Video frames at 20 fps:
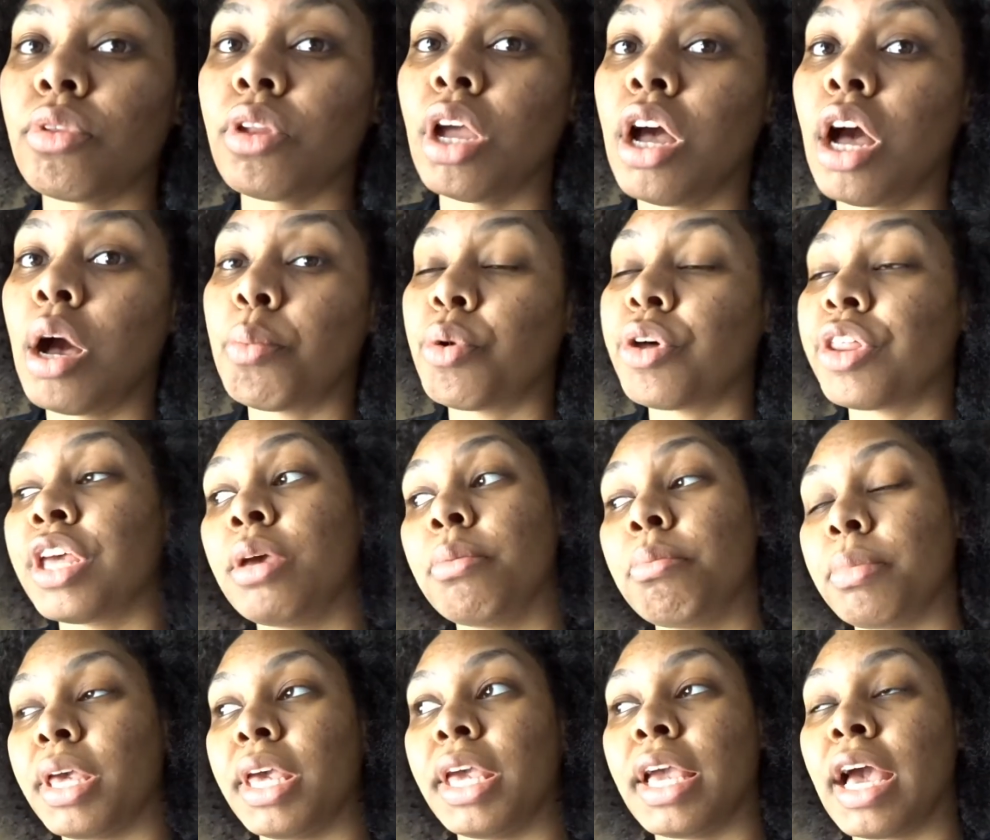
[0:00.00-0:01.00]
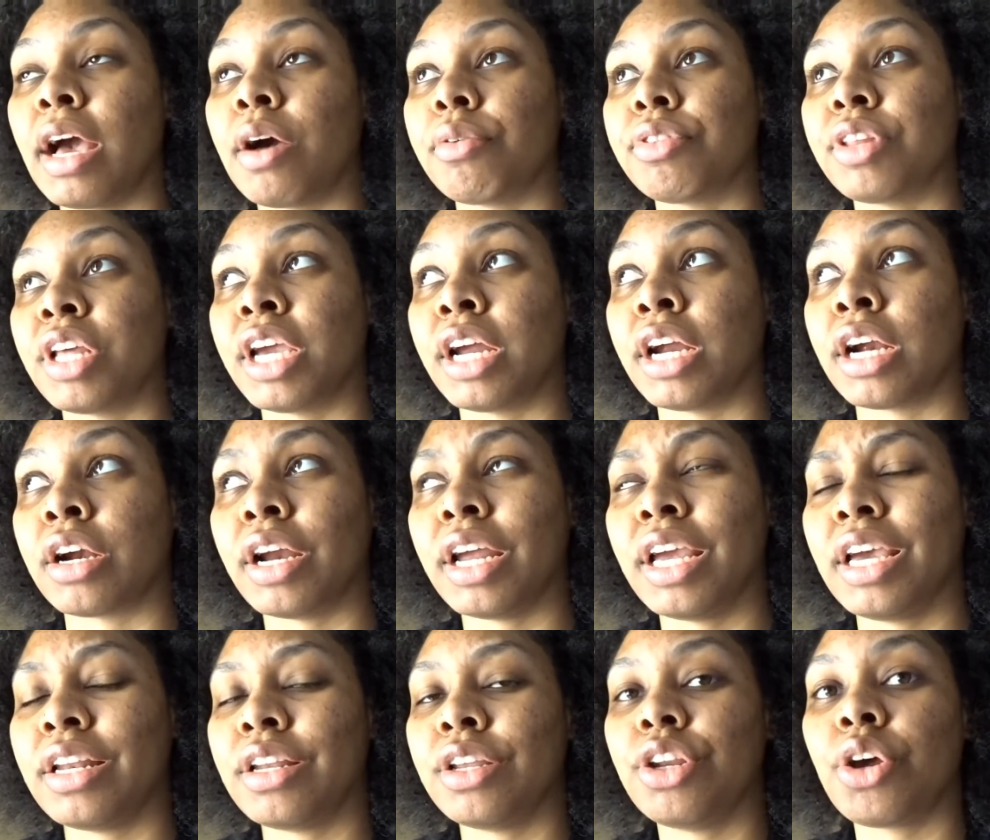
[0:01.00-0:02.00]
um, with him being out there
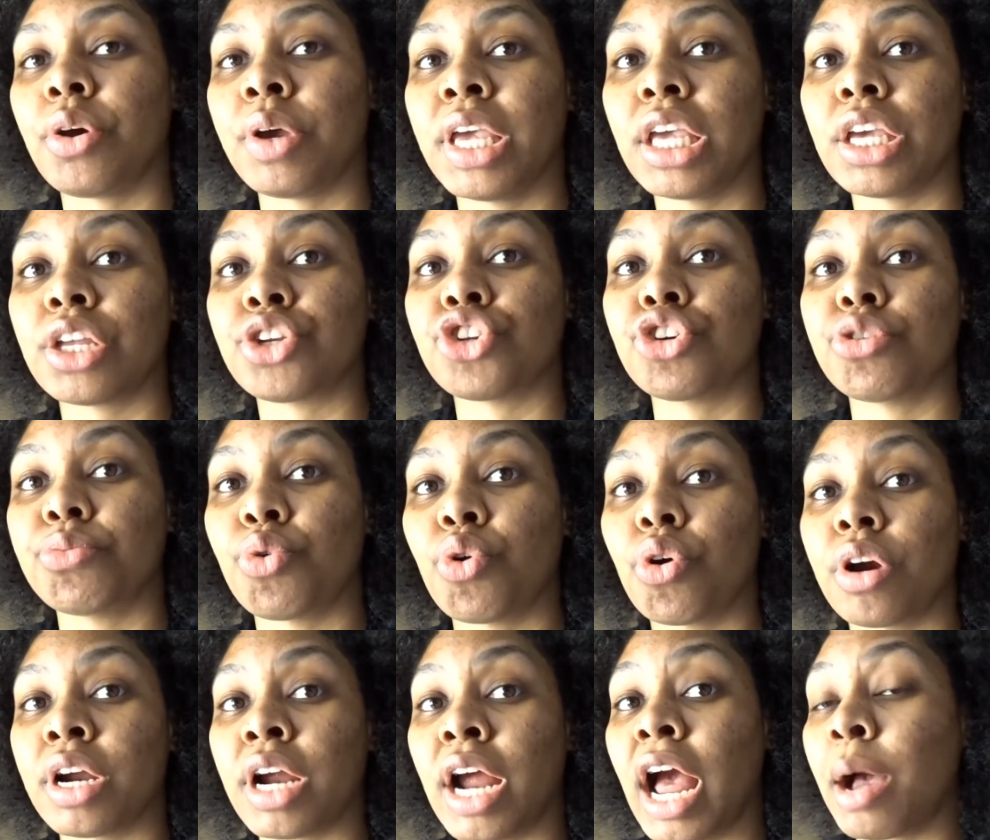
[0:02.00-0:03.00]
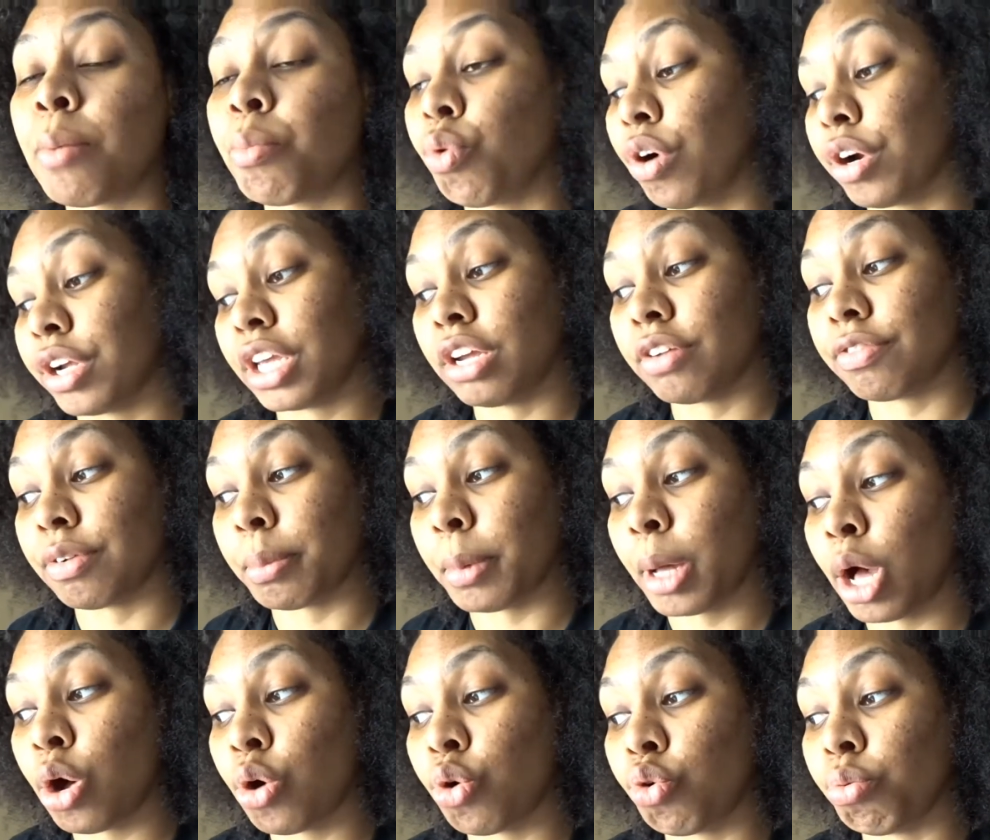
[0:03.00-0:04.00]
and you know he can do more i'm working from
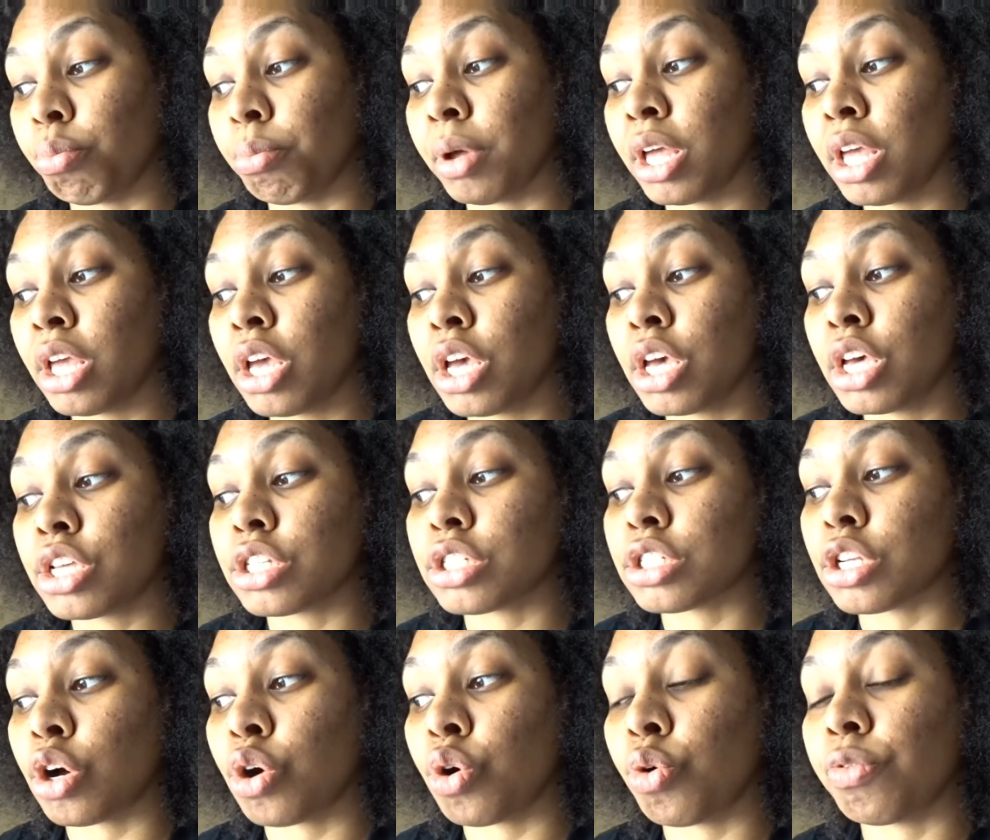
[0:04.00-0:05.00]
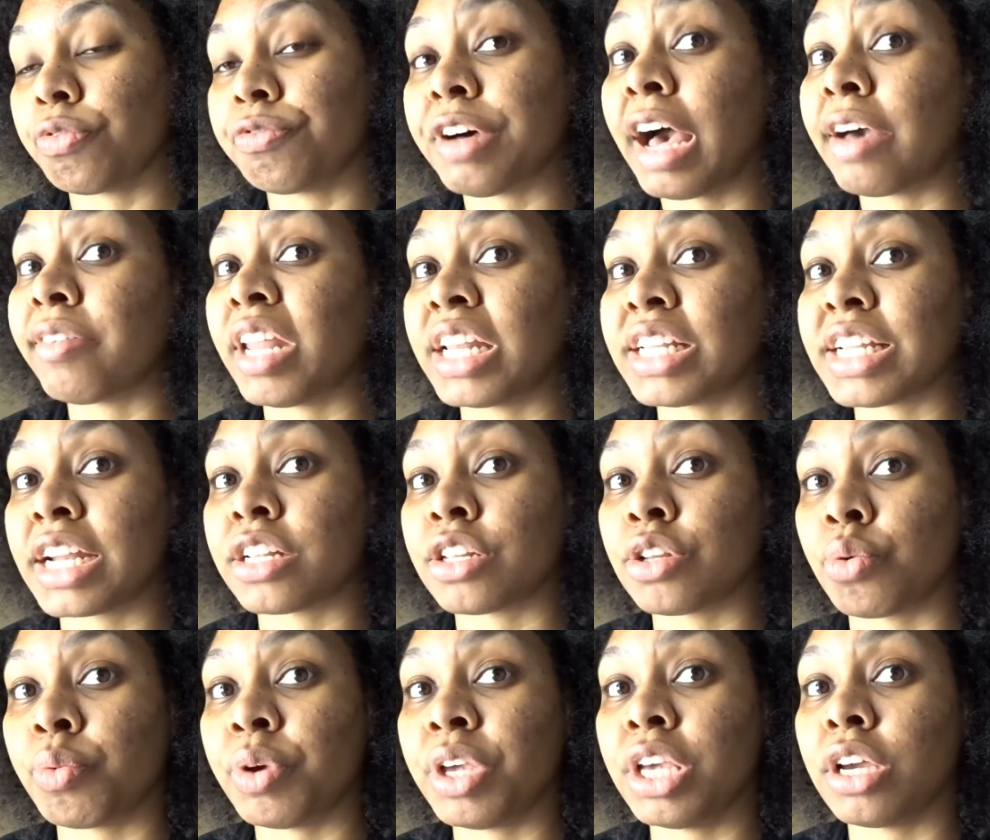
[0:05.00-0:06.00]
home so five days out of
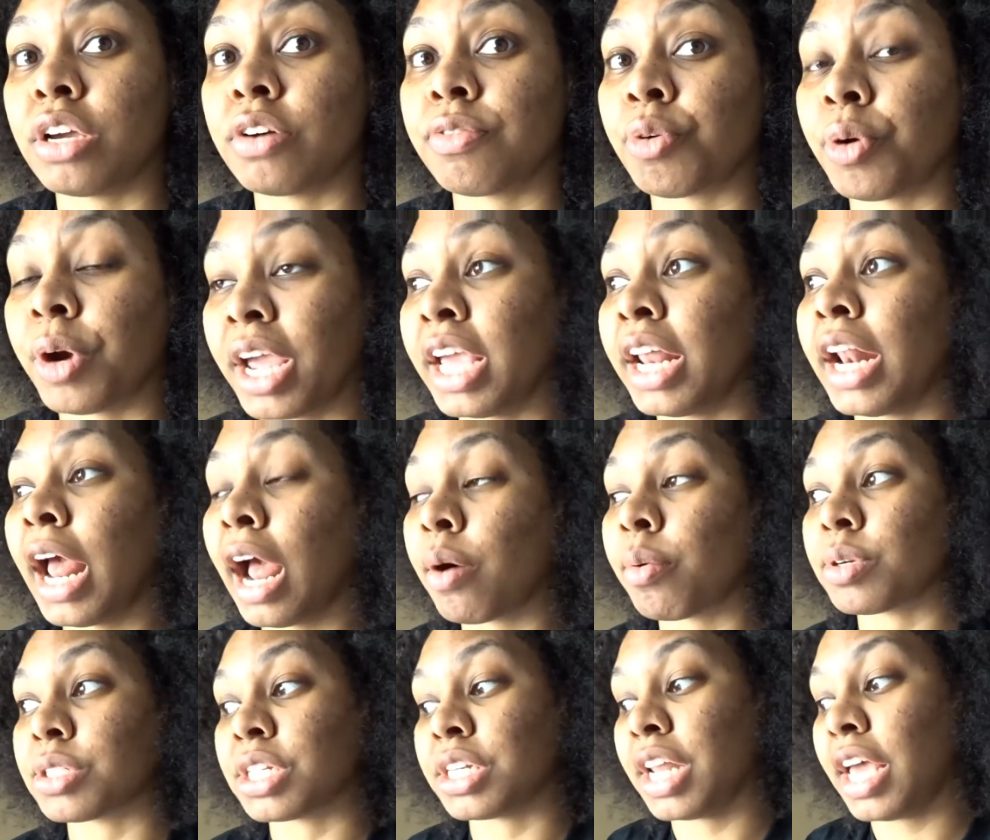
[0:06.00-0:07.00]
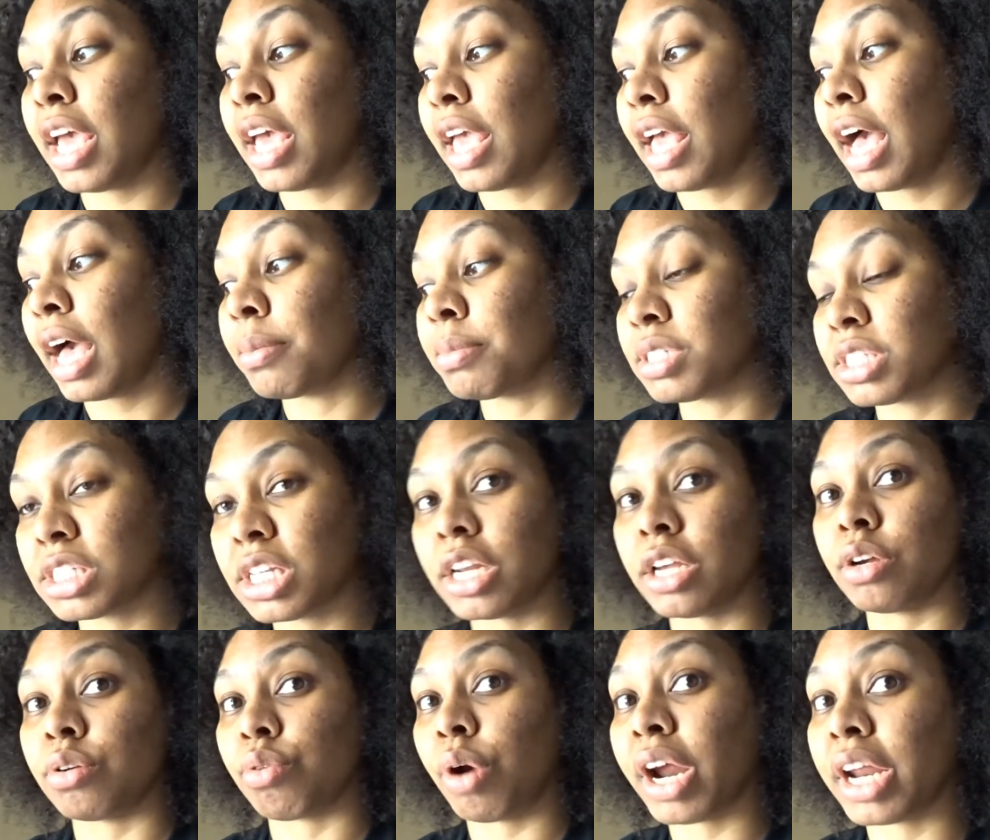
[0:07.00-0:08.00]
the week for eight hours a day i'm
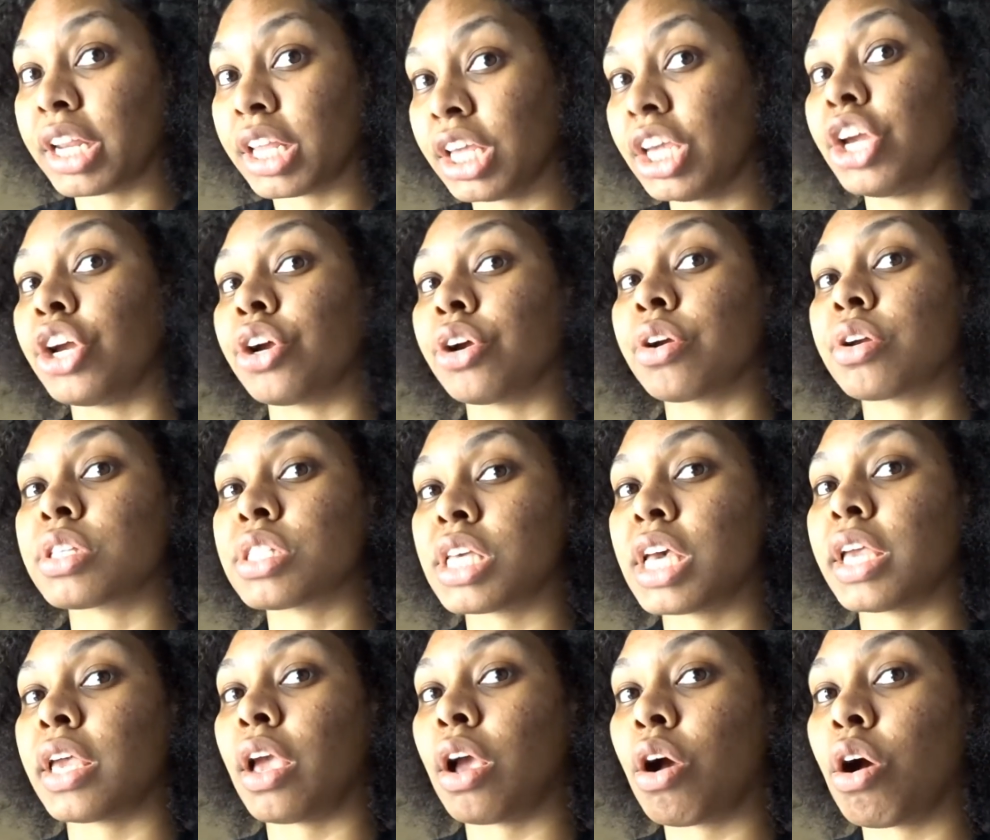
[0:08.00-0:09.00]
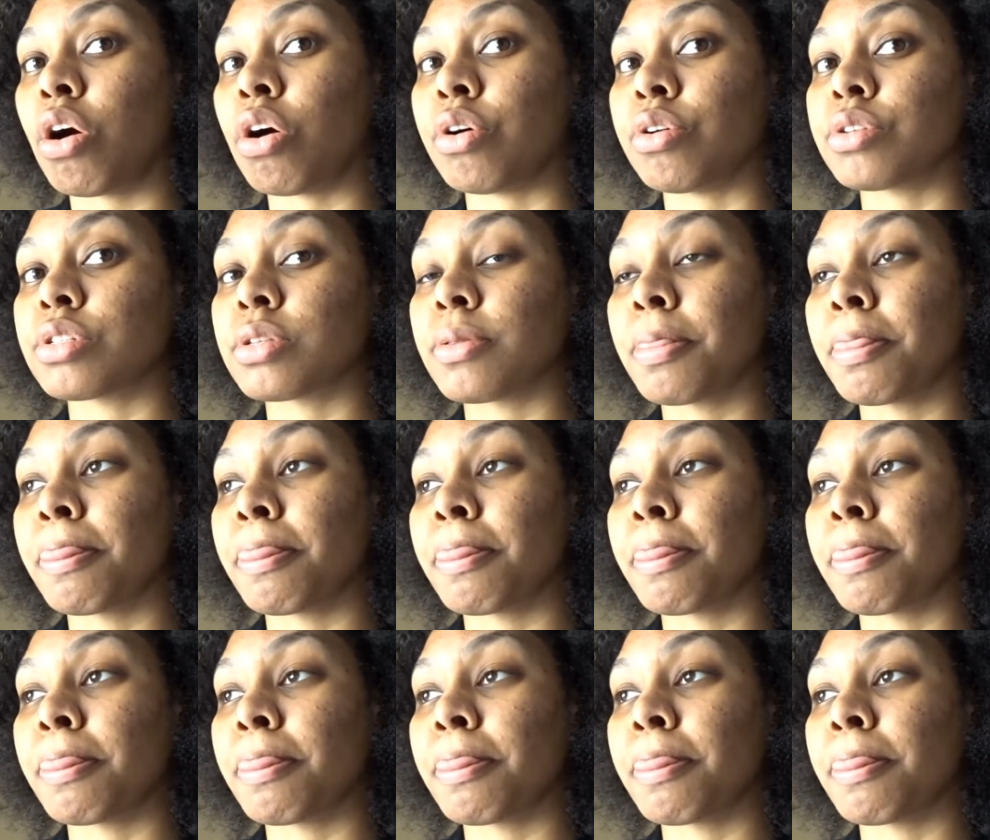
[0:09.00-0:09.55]
sitting right here taking calls